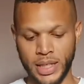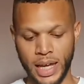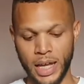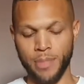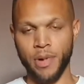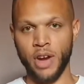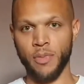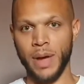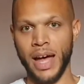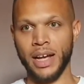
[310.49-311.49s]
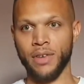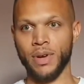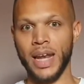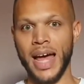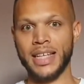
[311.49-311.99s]
Get your breath back,
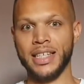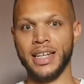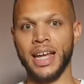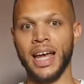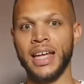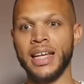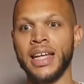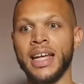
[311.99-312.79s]
relax in there.